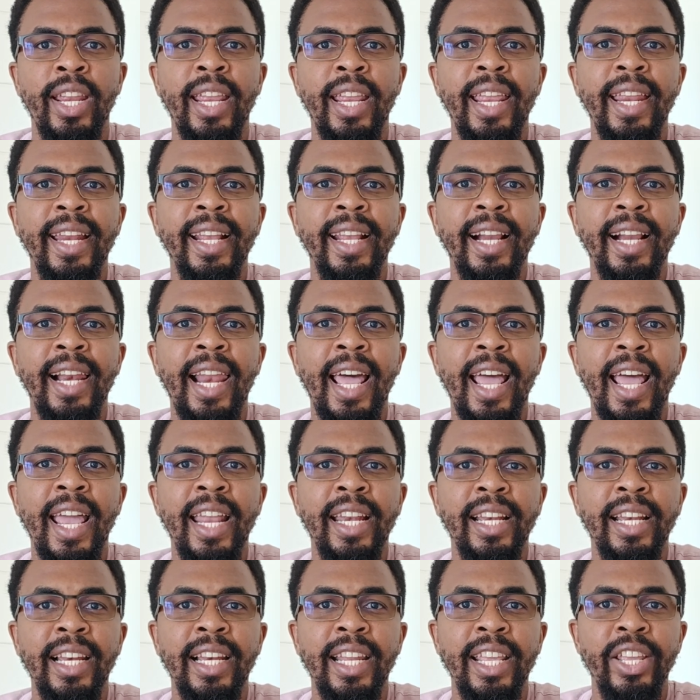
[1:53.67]

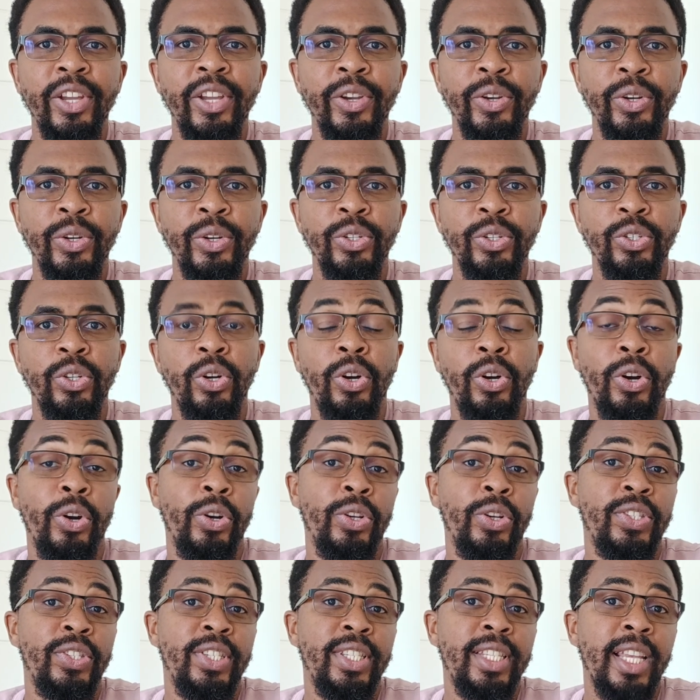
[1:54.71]
inclined layers
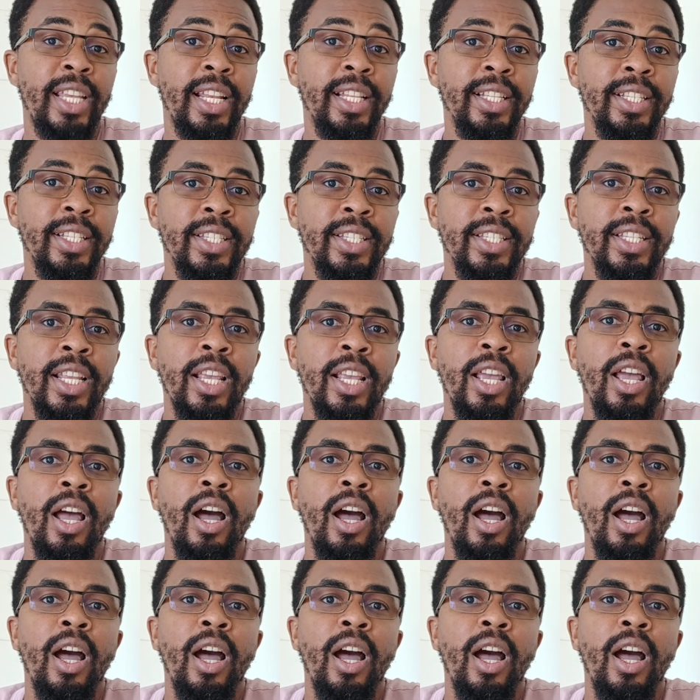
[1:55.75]
or sets